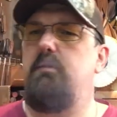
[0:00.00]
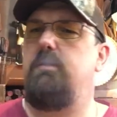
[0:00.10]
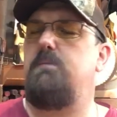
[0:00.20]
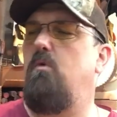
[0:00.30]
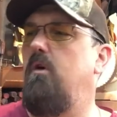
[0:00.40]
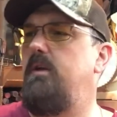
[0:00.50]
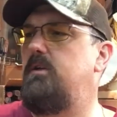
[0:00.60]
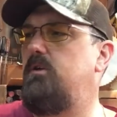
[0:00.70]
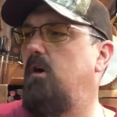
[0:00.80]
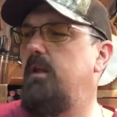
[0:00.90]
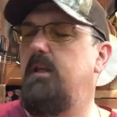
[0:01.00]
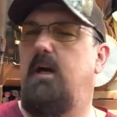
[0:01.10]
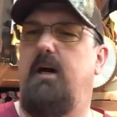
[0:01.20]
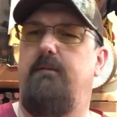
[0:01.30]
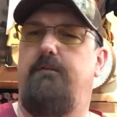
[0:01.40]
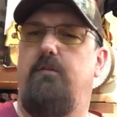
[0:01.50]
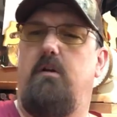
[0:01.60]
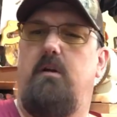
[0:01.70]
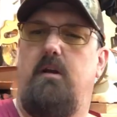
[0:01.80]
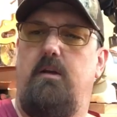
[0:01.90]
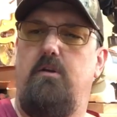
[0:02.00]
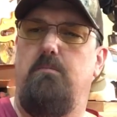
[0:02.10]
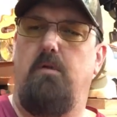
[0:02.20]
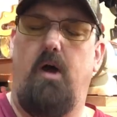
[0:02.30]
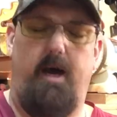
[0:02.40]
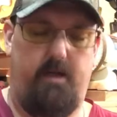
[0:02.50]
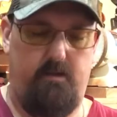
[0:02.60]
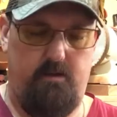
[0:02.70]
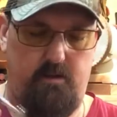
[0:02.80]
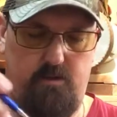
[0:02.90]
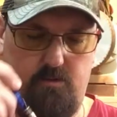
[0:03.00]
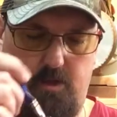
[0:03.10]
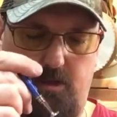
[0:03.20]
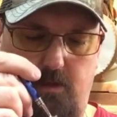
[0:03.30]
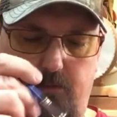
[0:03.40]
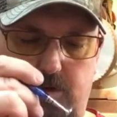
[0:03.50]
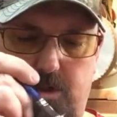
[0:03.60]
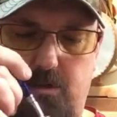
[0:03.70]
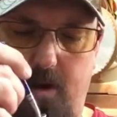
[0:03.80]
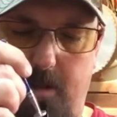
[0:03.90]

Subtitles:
this morning started the hunt for a new block, trying to look for just the